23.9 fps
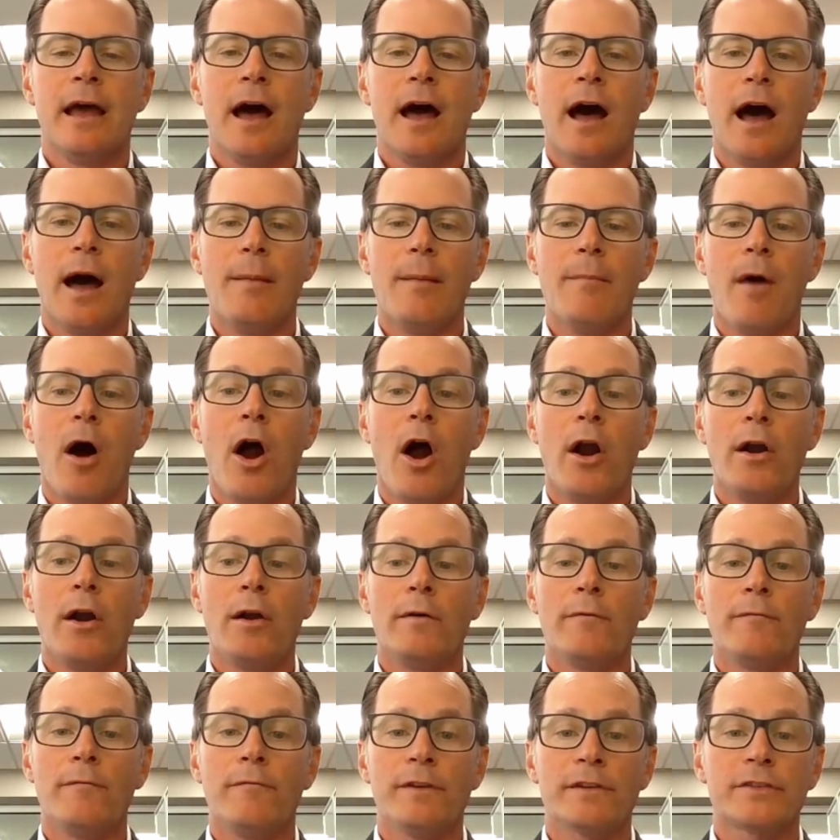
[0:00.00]

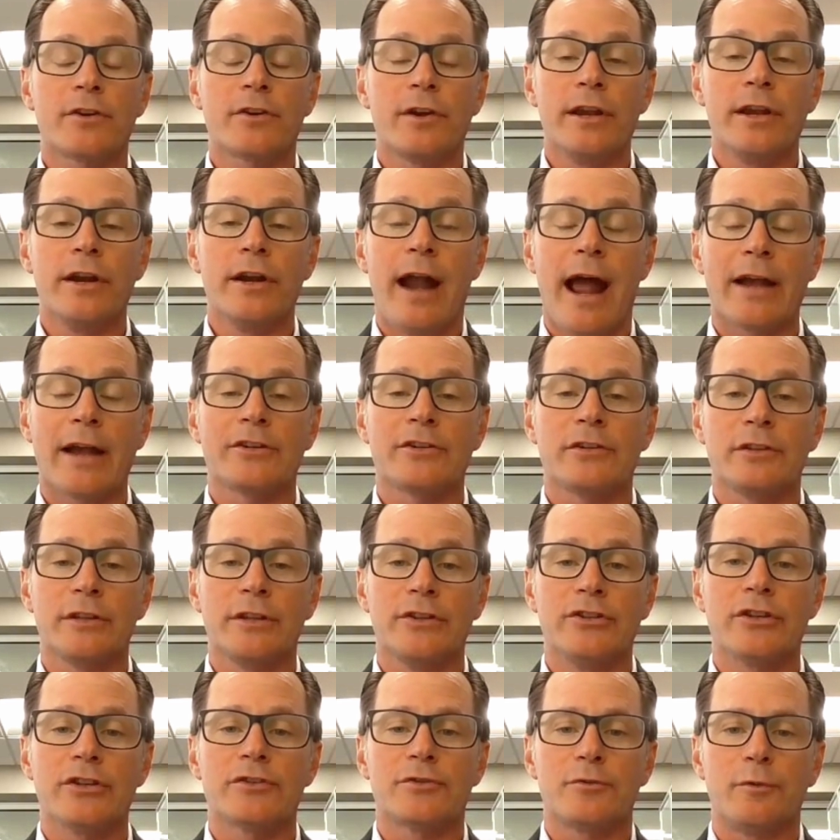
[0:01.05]
Our fiscal year actually
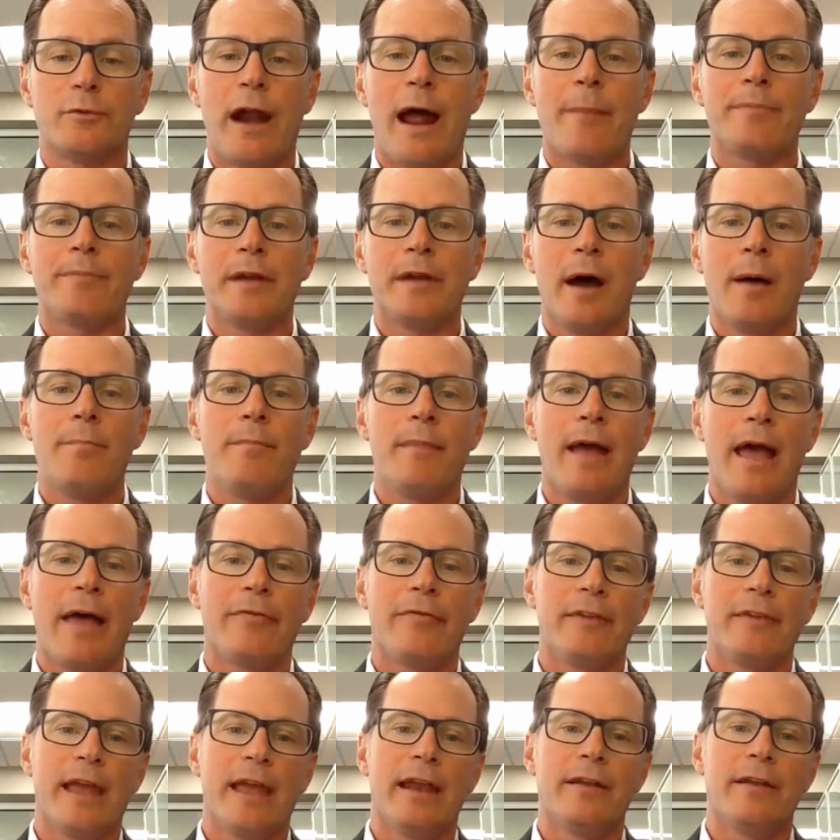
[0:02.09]
just wrapped up
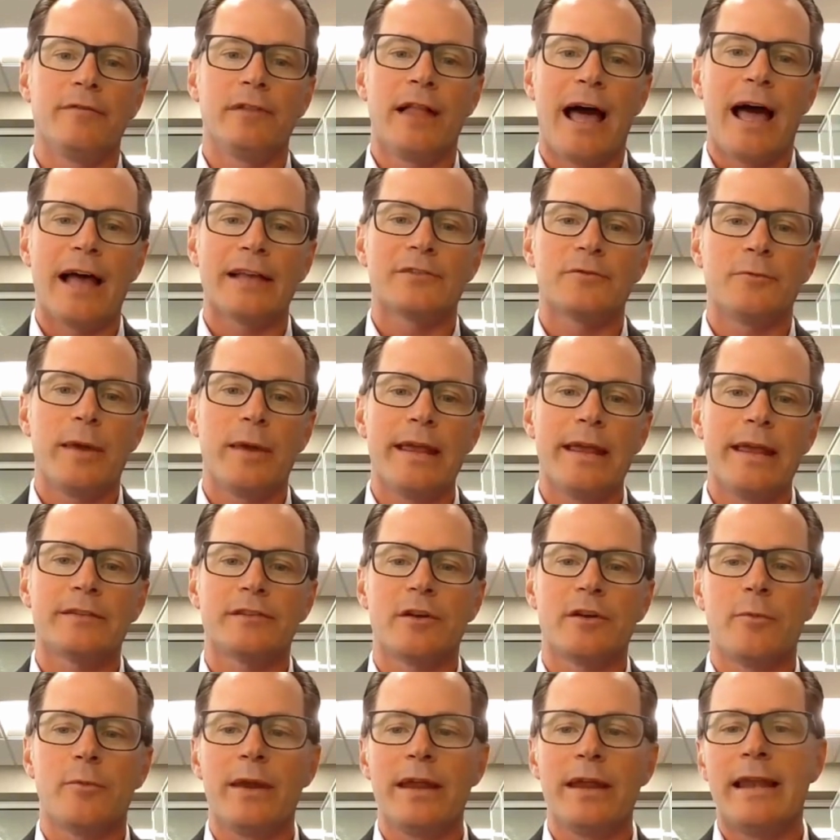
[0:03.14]
at the end of last week.
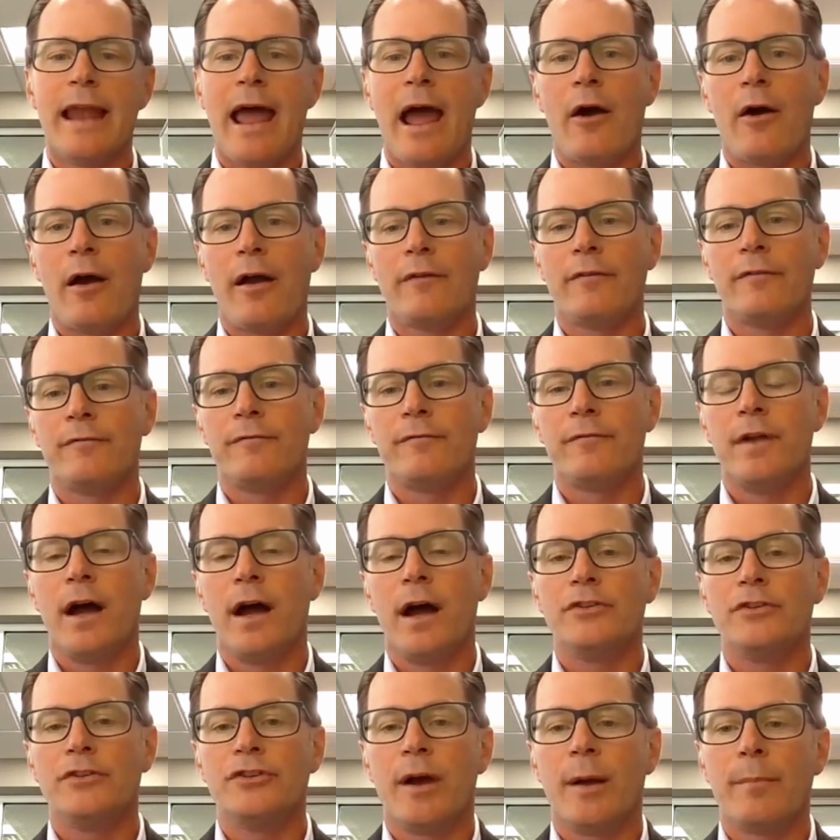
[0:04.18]
So we now have
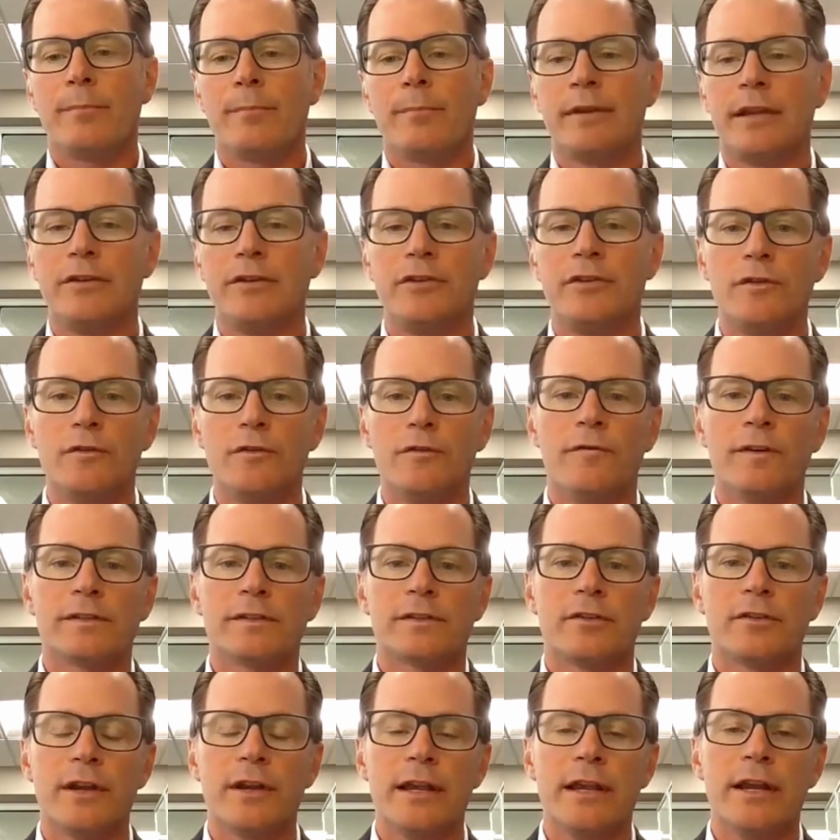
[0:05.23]
jumped into
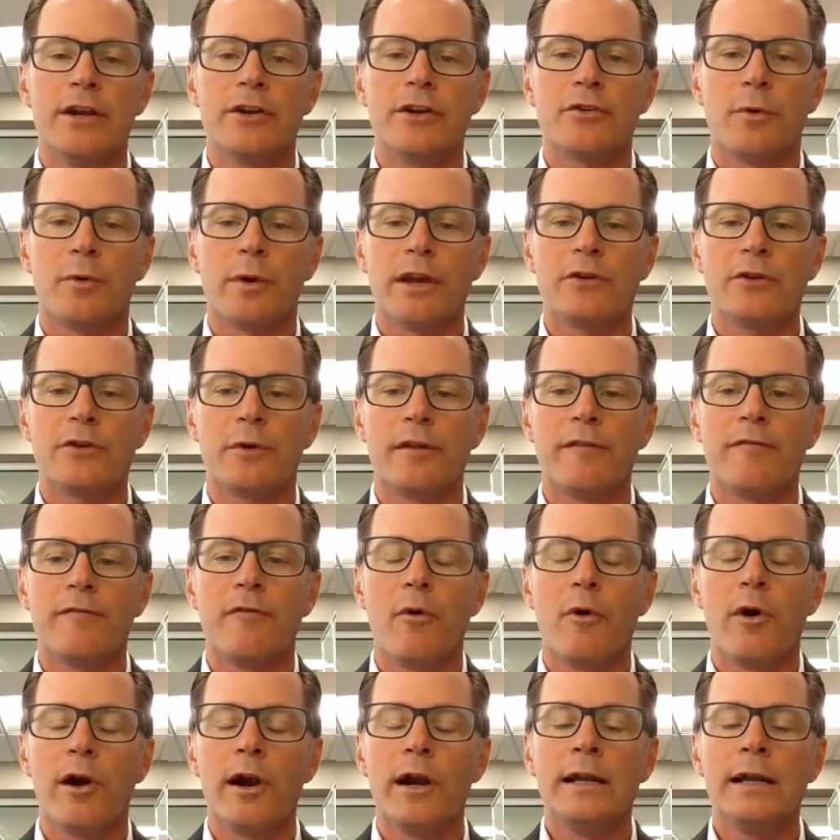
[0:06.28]
fiscal year
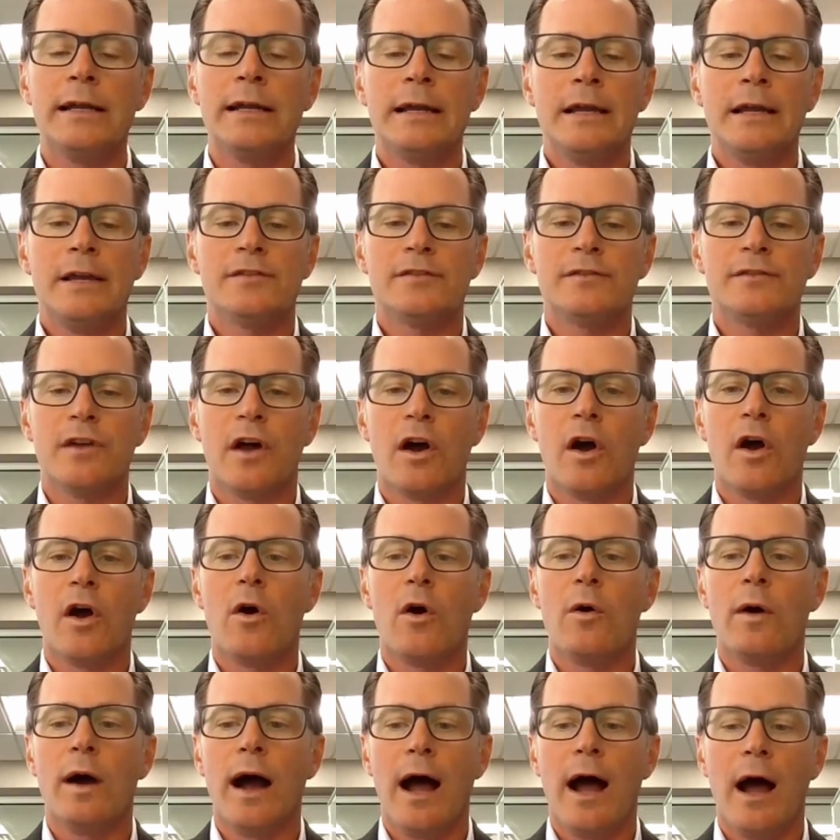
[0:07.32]
2024.
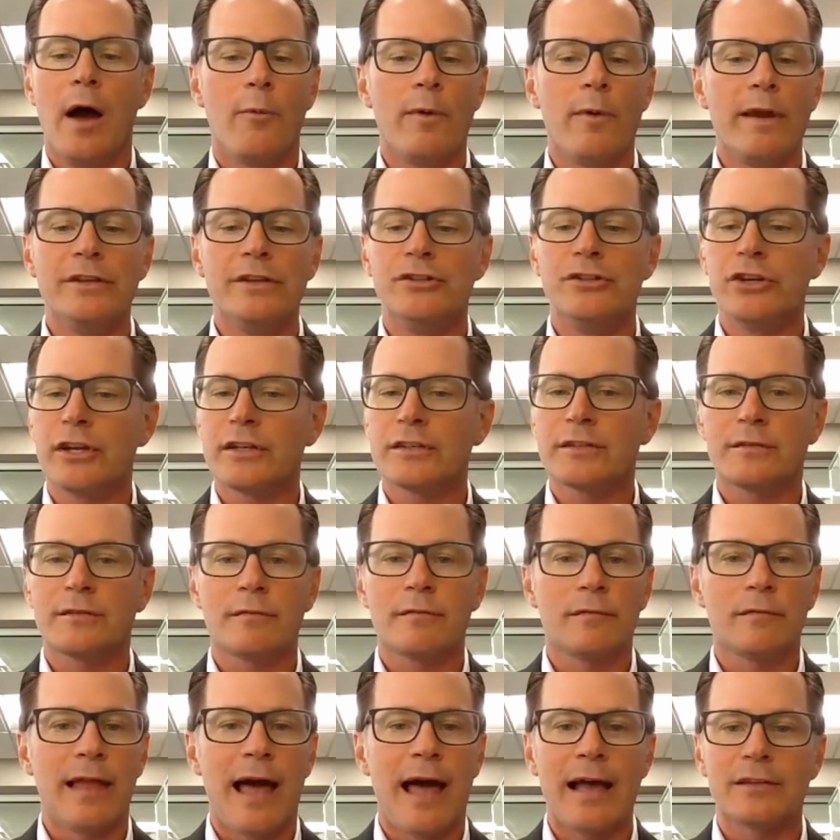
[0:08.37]
So we just
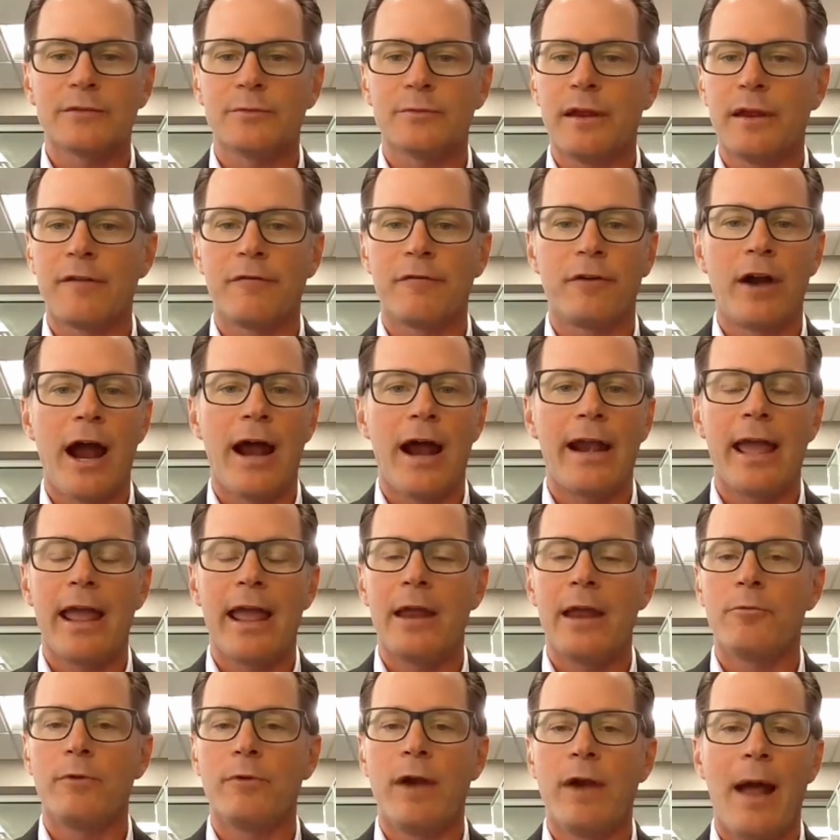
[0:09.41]
last week,
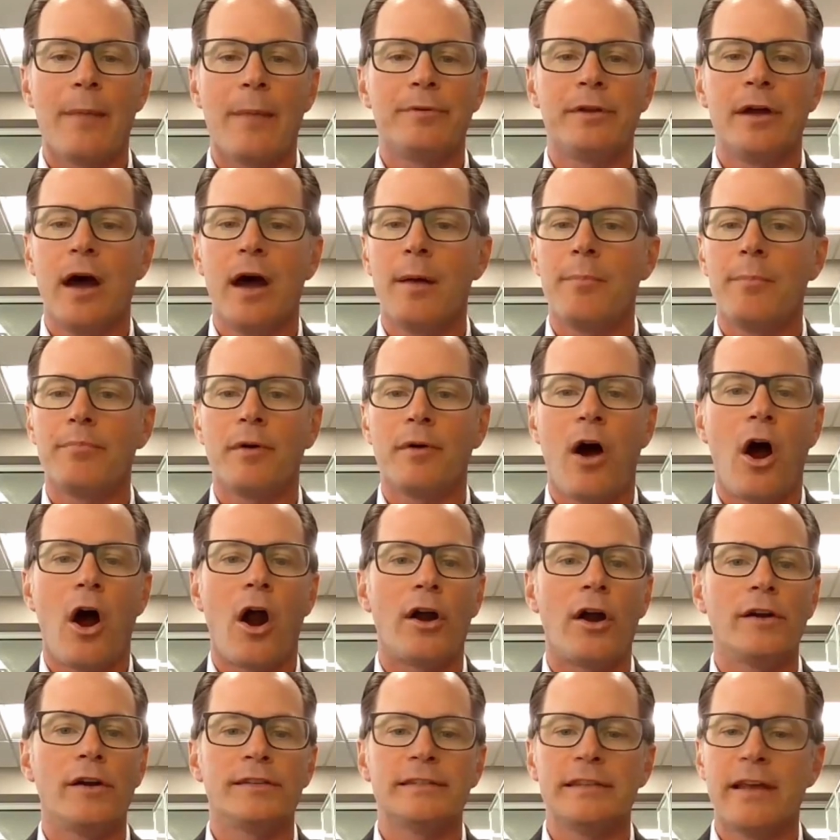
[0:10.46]
Friday, wrapped up
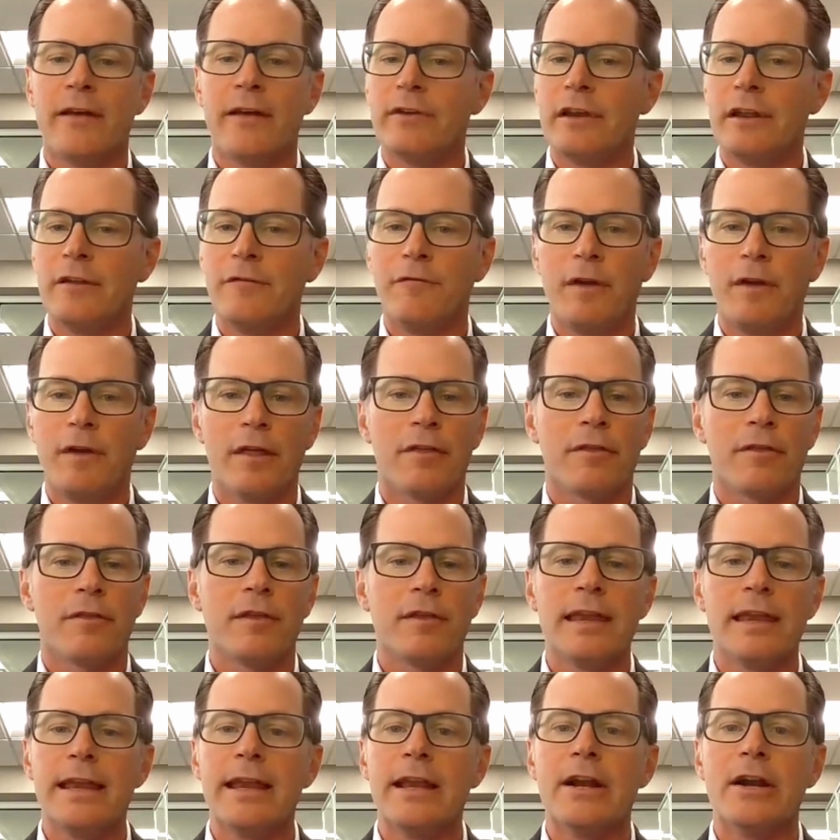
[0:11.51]
our 75th
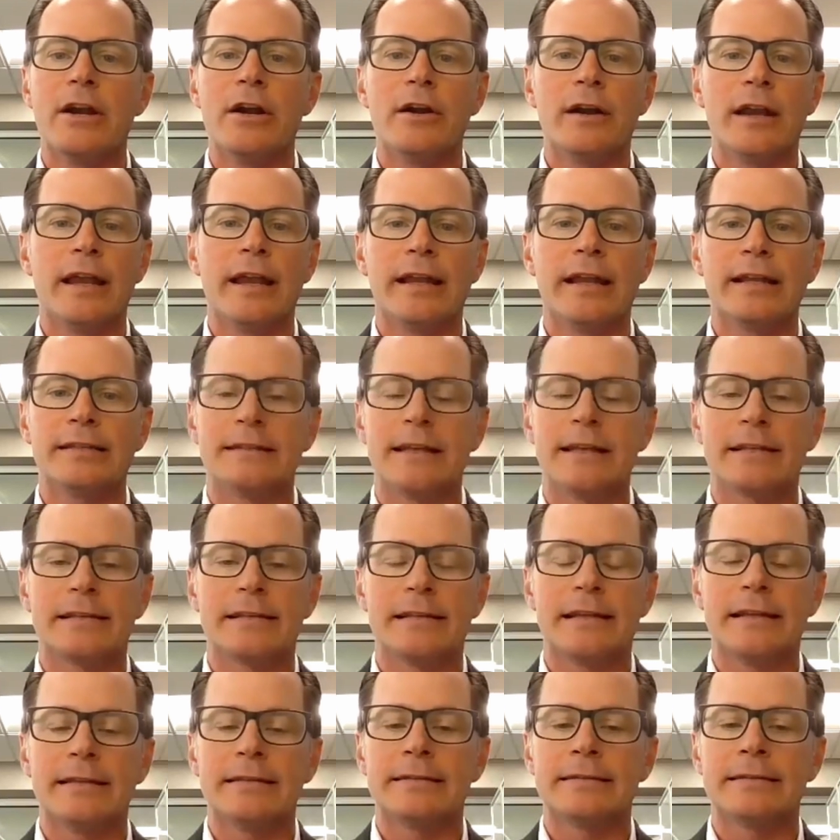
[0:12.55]
year in
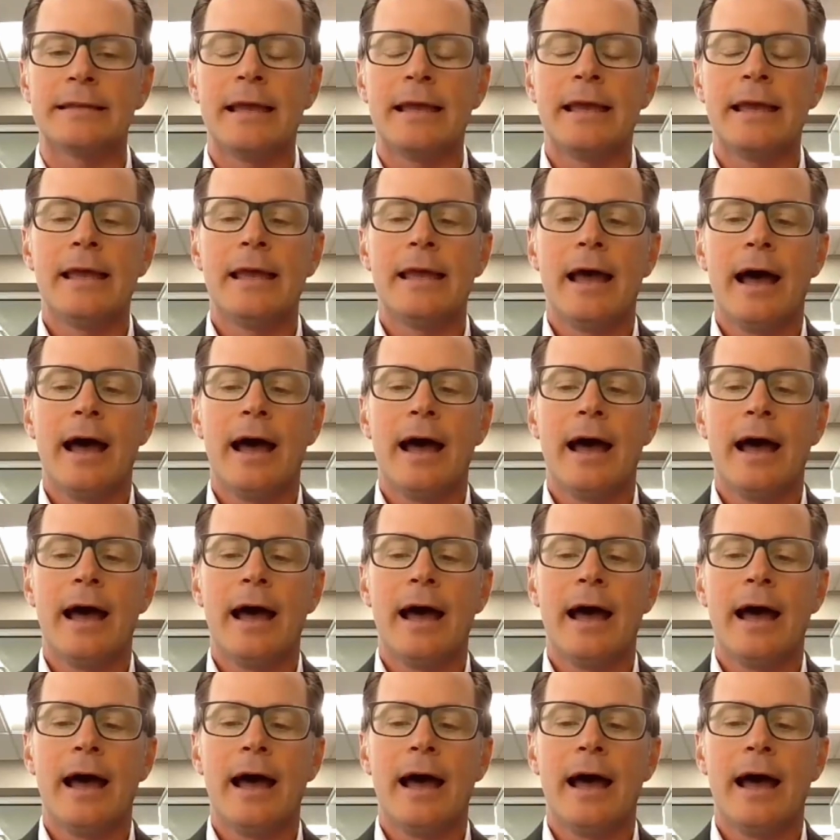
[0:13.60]
existence.